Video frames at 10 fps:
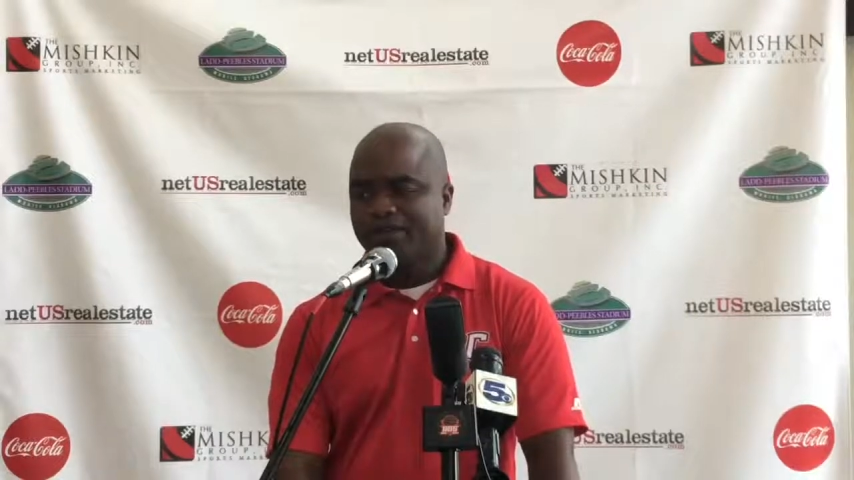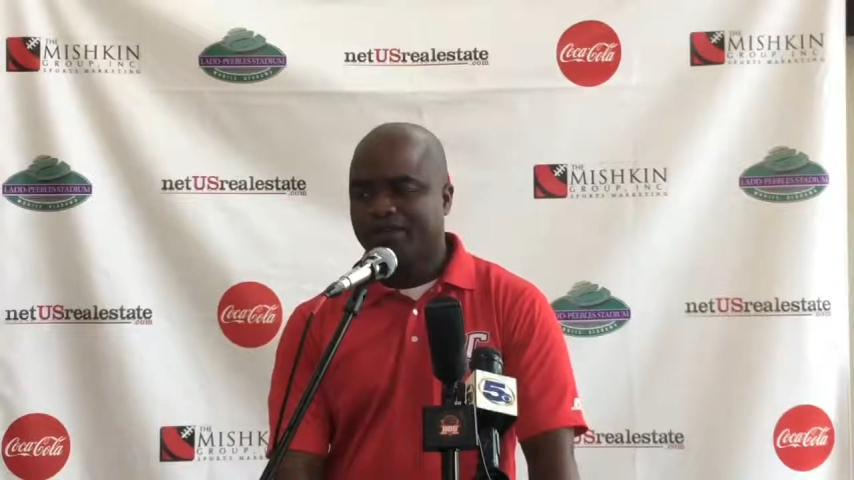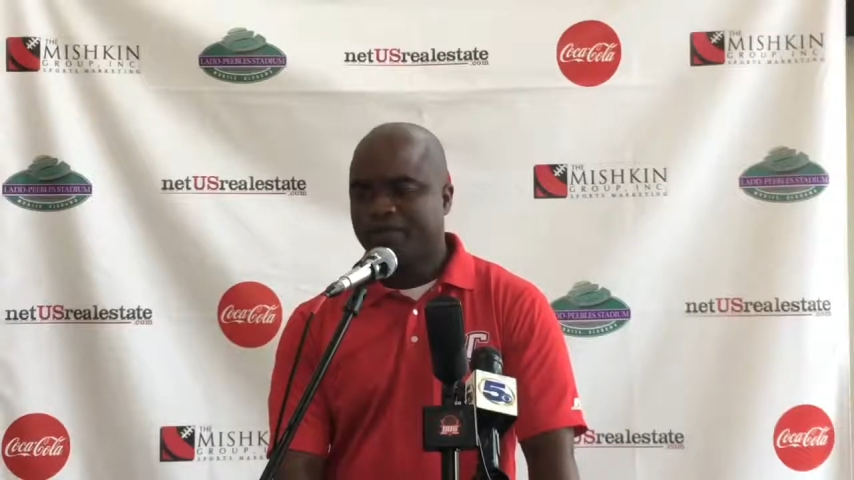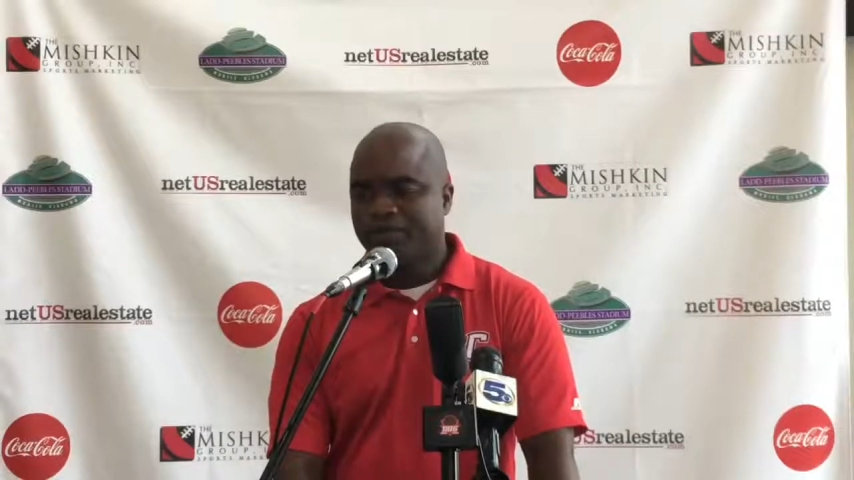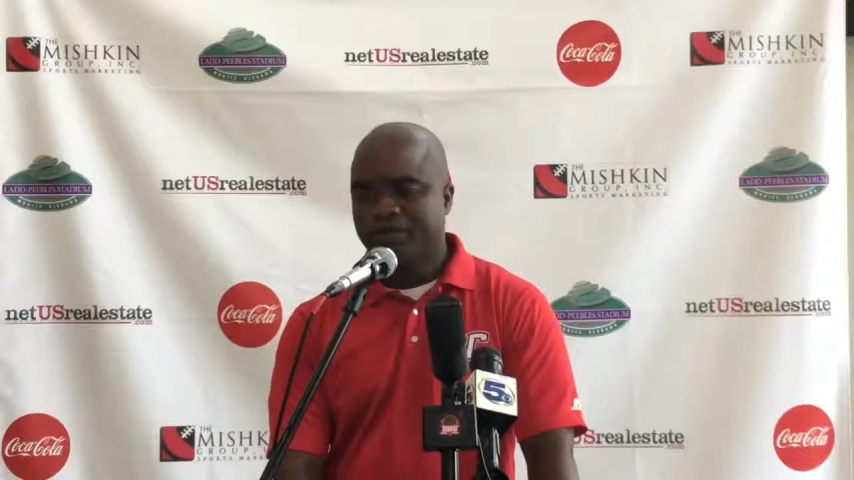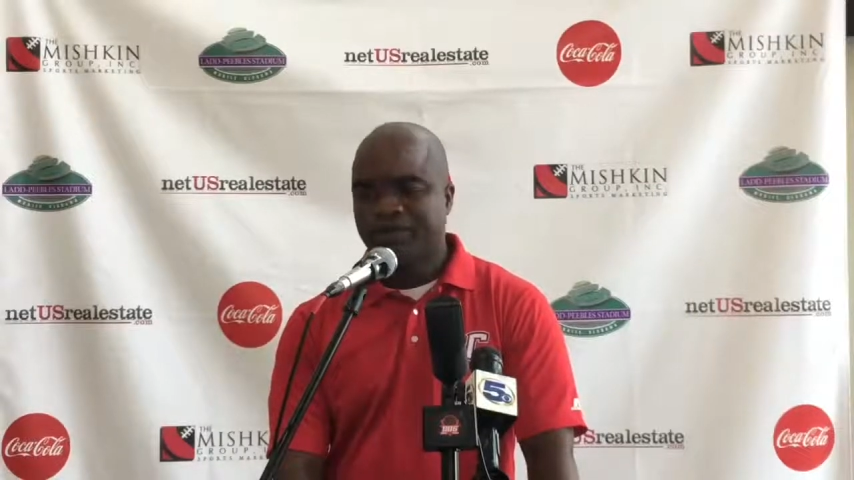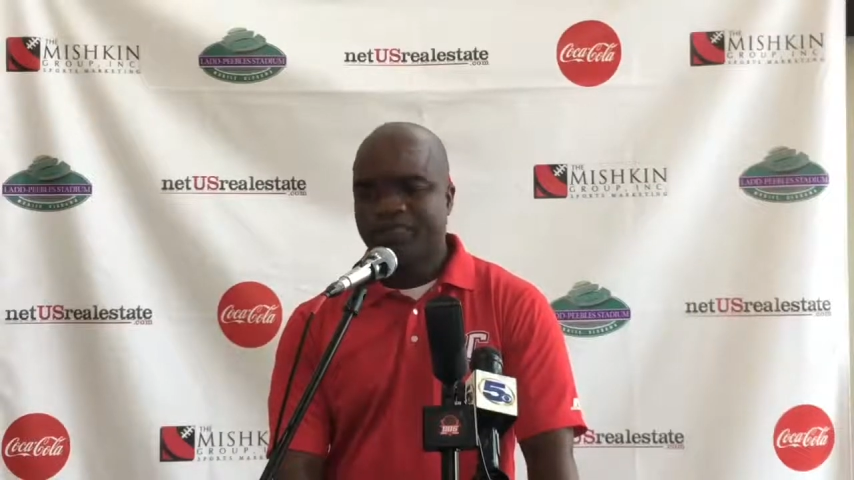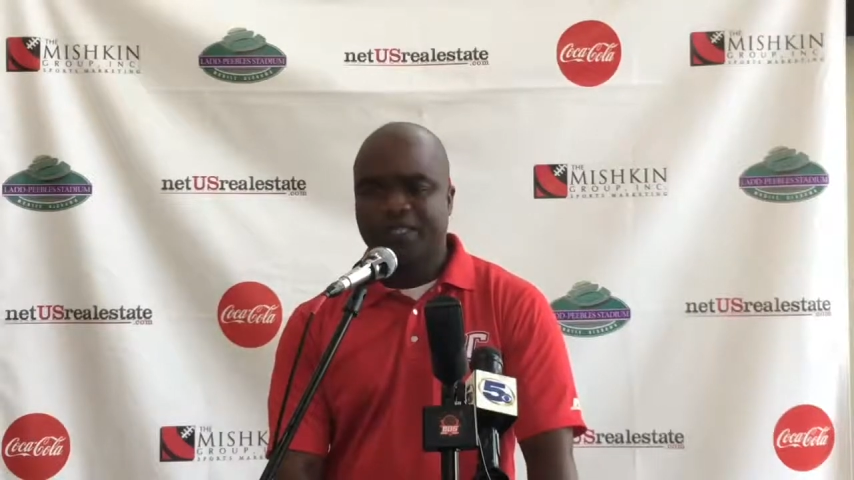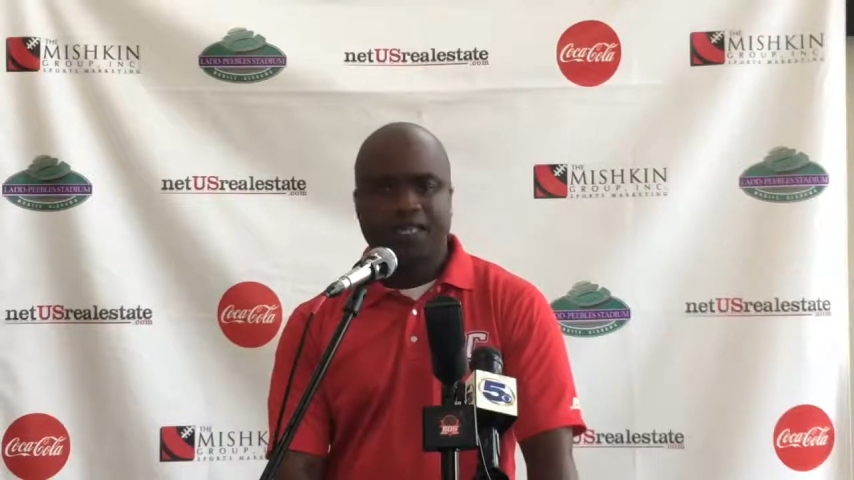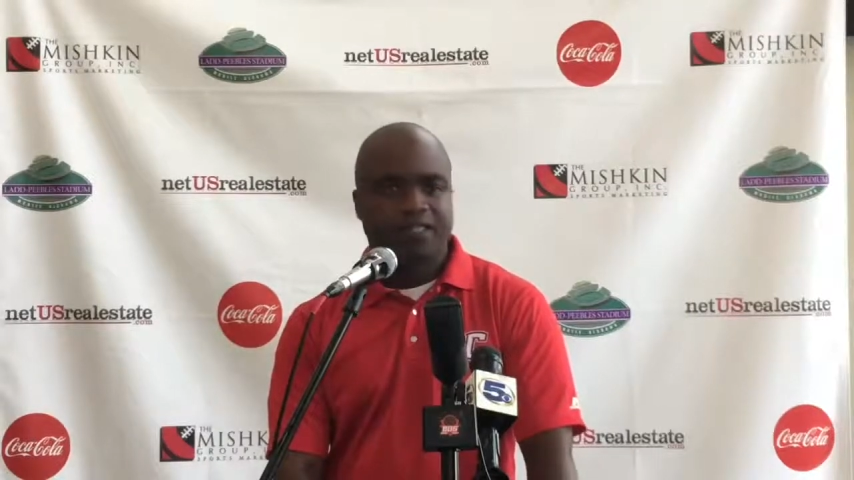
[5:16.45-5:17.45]

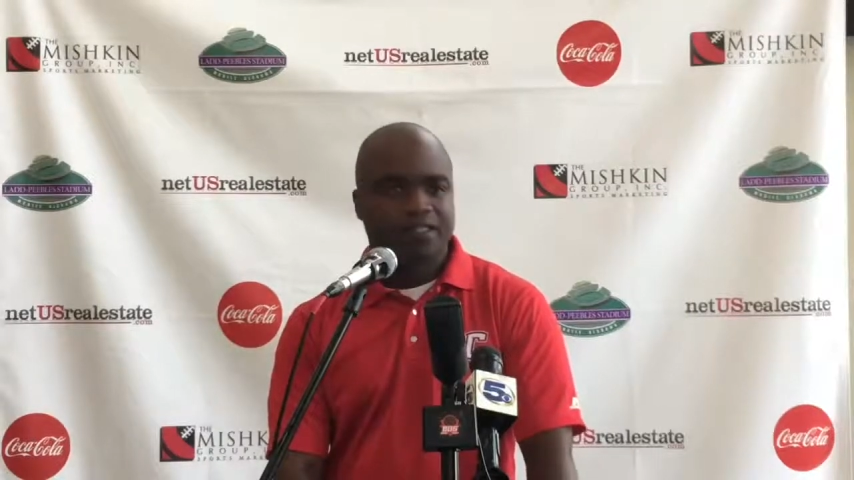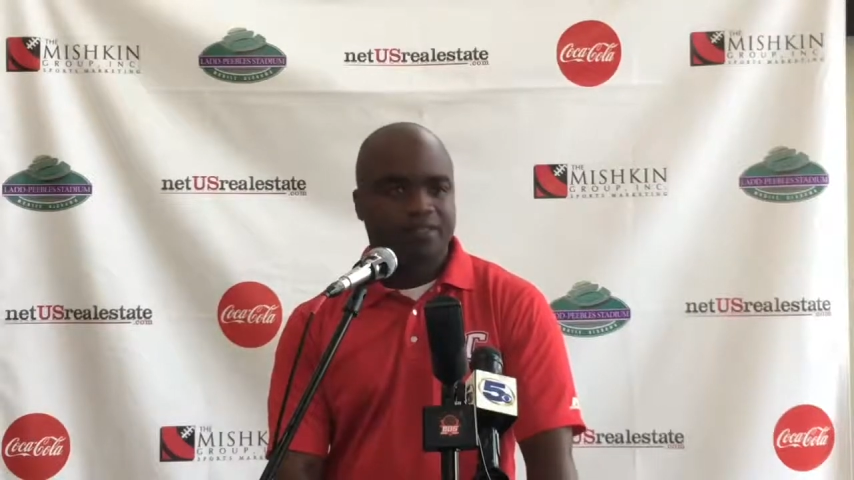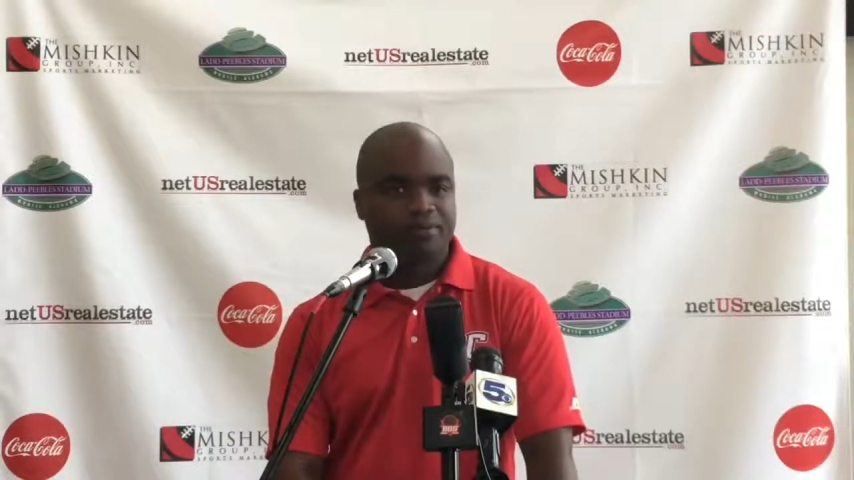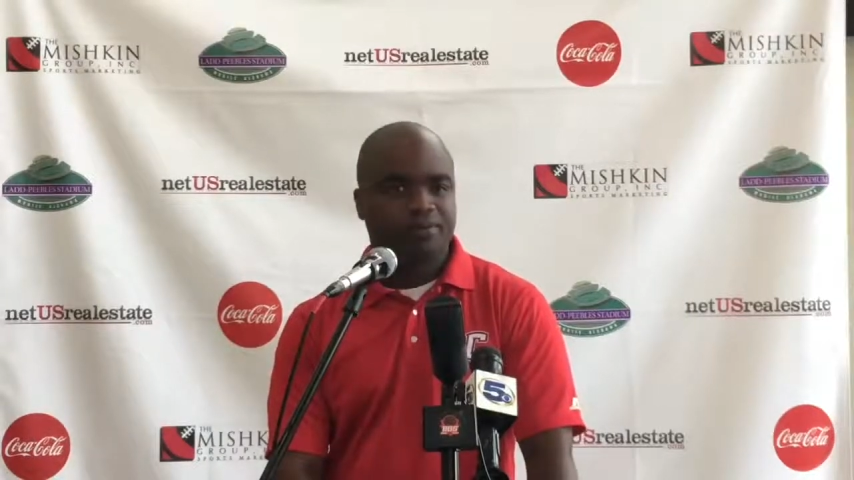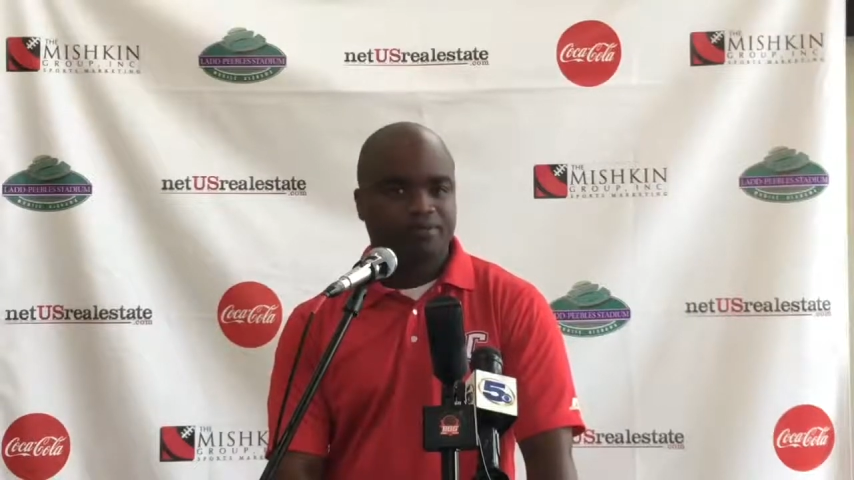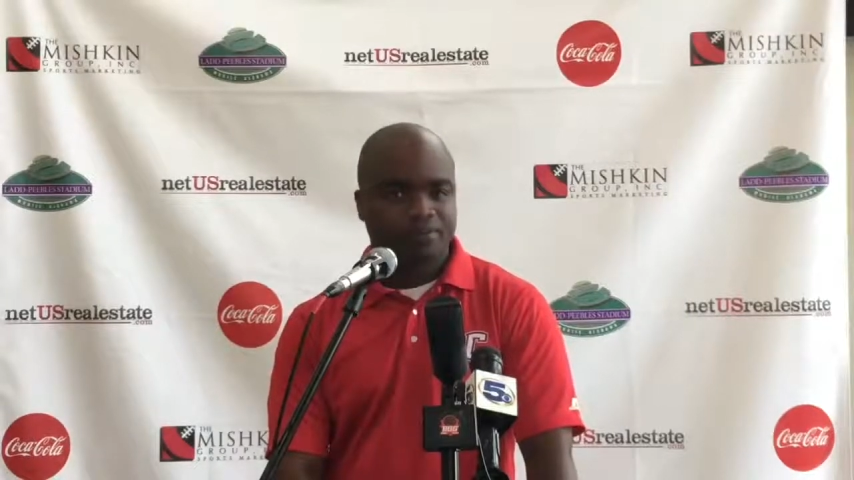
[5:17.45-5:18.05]
Extremely talented,